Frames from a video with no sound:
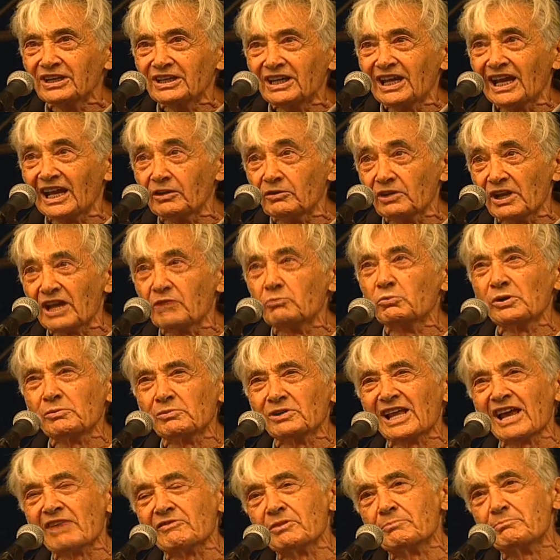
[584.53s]
and we will
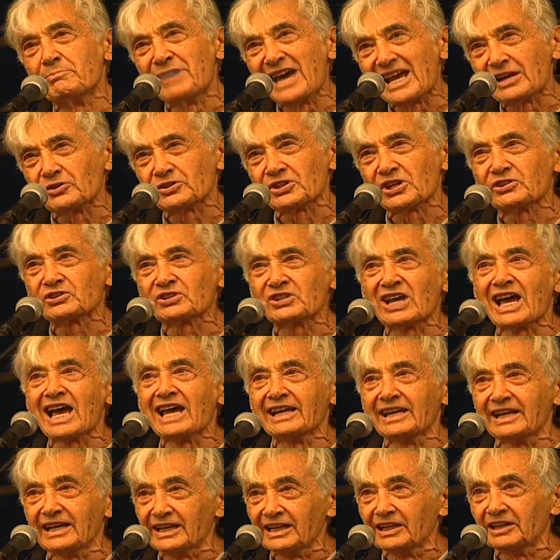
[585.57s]
have a better
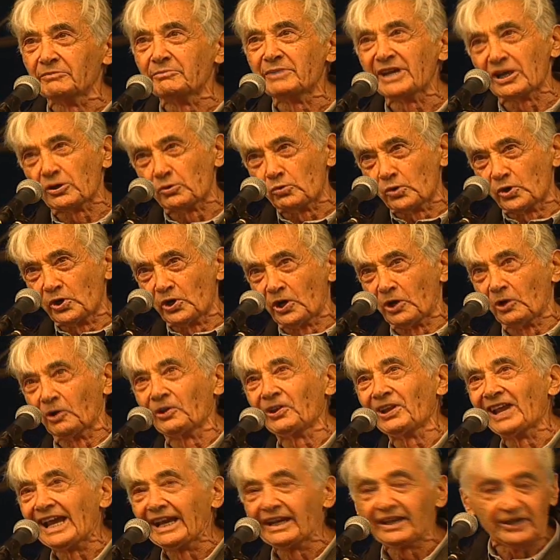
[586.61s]
society and a better world.
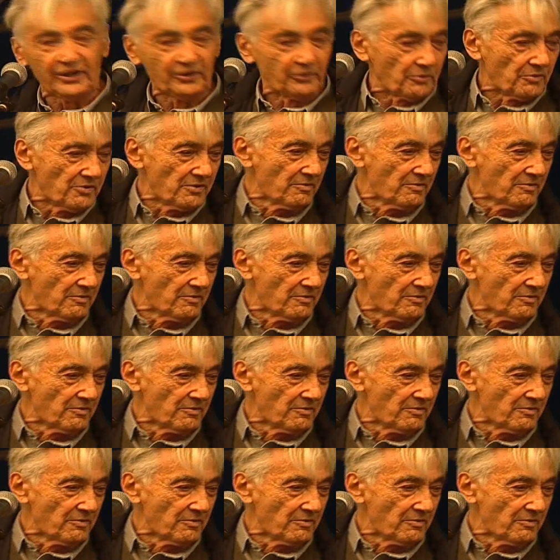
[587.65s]
Thank you.